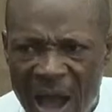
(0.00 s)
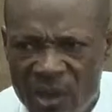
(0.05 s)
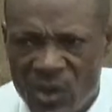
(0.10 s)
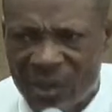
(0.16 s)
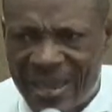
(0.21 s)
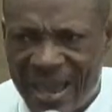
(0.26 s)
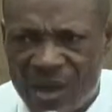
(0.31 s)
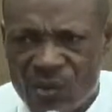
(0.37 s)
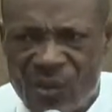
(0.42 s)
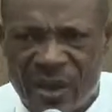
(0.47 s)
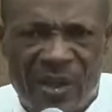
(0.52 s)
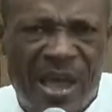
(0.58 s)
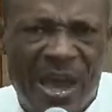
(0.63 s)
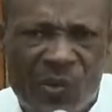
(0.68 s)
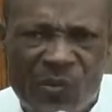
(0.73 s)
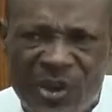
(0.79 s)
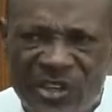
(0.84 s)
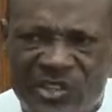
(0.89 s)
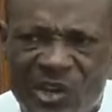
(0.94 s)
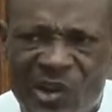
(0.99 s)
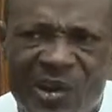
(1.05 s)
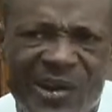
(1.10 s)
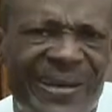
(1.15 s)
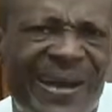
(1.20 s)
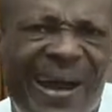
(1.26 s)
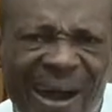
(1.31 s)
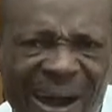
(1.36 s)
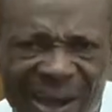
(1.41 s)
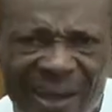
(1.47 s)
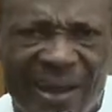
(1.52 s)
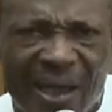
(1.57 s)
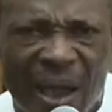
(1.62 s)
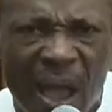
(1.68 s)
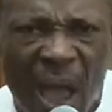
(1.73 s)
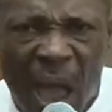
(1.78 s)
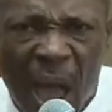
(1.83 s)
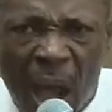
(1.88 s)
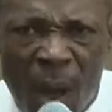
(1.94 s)
you can get return on.
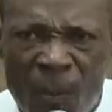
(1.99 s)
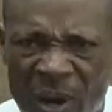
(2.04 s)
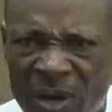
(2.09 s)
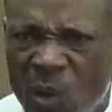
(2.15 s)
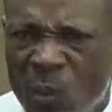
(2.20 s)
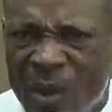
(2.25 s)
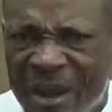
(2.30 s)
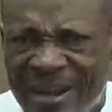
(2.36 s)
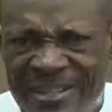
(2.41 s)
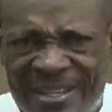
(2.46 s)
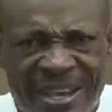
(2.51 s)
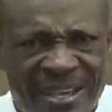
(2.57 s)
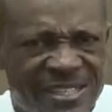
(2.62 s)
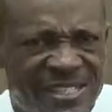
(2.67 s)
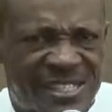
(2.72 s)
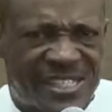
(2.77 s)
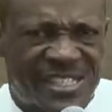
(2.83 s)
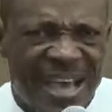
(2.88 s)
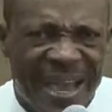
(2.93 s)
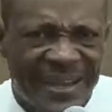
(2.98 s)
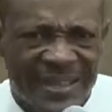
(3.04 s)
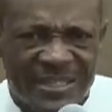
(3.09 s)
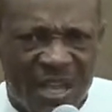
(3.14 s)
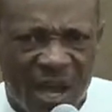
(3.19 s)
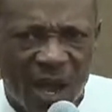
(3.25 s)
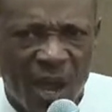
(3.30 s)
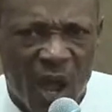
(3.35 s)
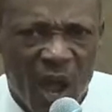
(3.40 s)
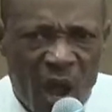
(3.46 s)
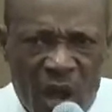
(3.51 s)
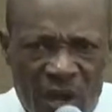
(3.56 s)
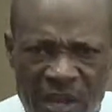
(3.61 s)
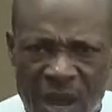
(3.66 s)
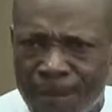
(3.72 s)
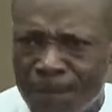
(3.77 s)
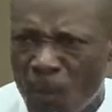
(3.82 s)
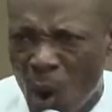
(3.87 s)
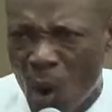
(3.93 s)
But the way the thing set, the
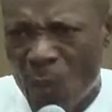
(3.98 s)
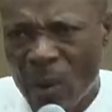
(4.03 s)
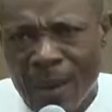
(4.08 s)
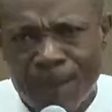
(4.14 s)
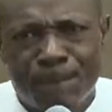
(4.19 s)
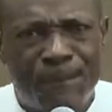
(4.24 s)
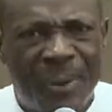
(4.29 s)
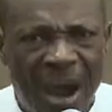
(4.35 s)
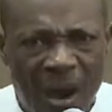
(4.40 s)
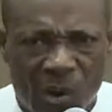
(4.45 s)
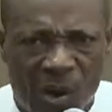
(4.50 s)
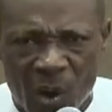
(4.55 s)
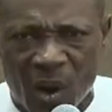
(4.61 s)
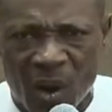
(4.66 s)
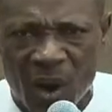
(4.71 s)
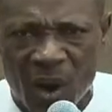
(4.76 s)
more we borrow,